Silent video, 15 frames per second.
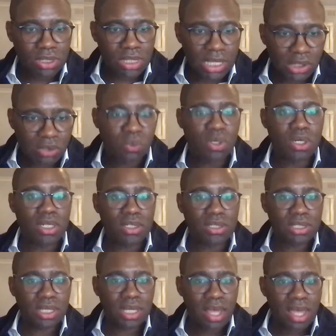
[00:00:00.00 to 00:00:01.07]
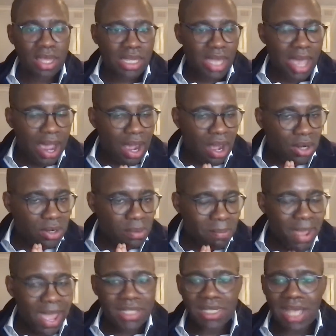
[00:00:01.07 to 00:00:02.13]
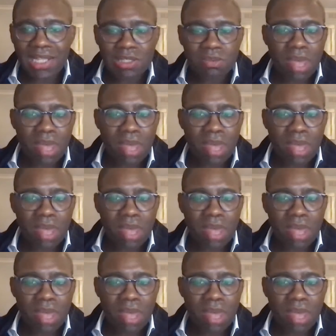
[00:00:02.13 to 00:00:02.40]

in the world on as